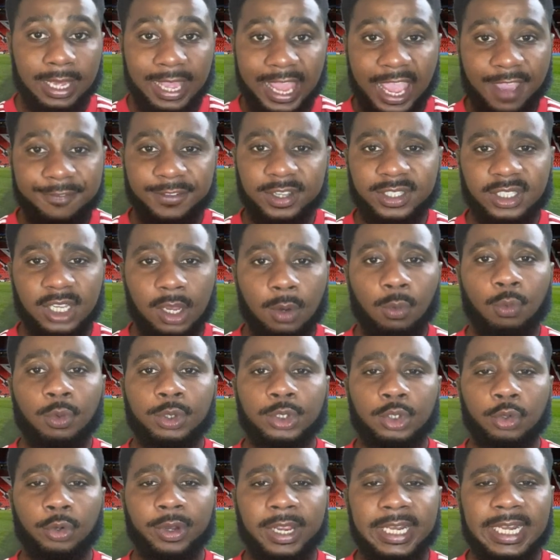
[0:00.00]
Everton
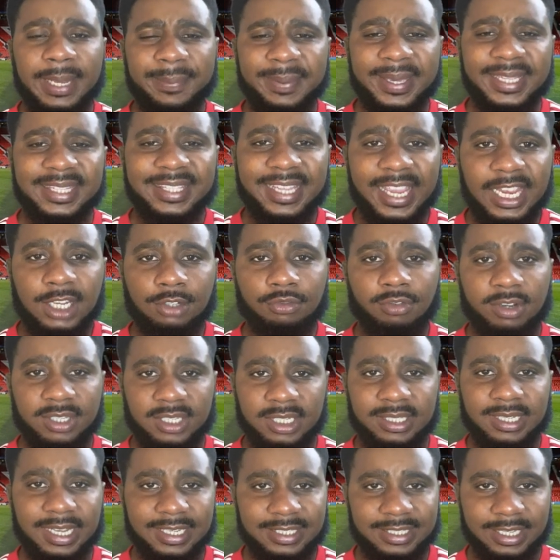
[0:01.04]
was looking a bit dangerous
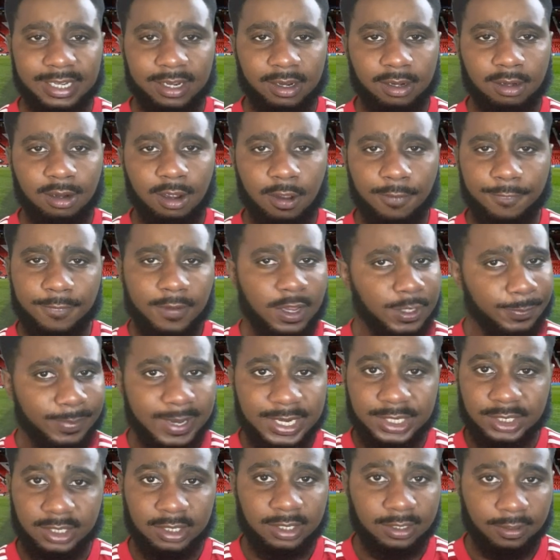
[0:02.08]
in that second half,
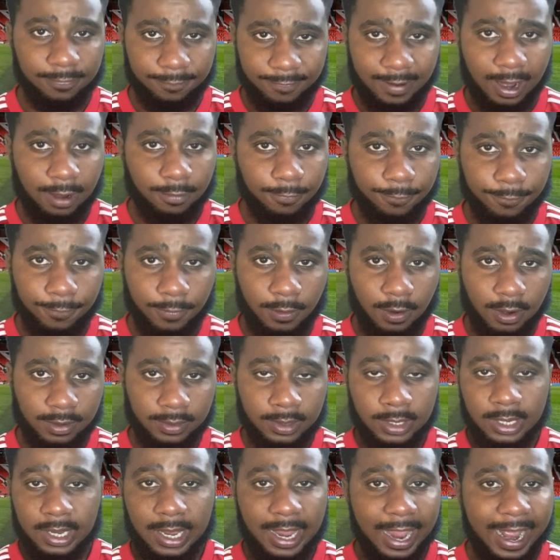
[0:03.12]
especially in the final third
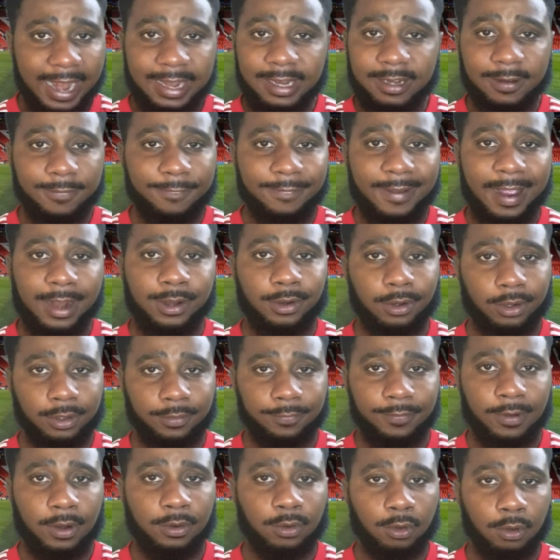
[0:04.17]
and in the
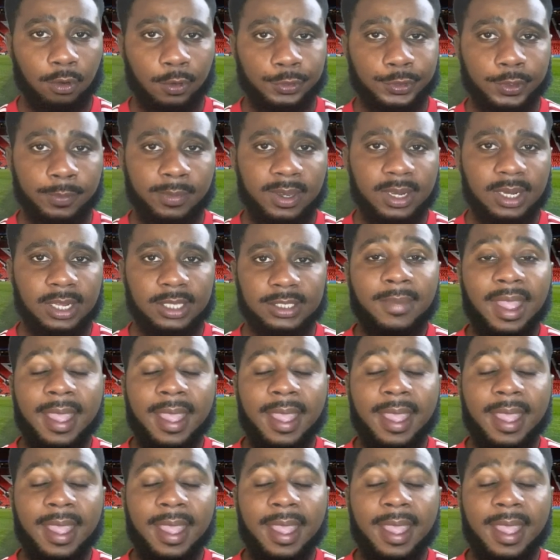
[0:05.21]
final closing minutes.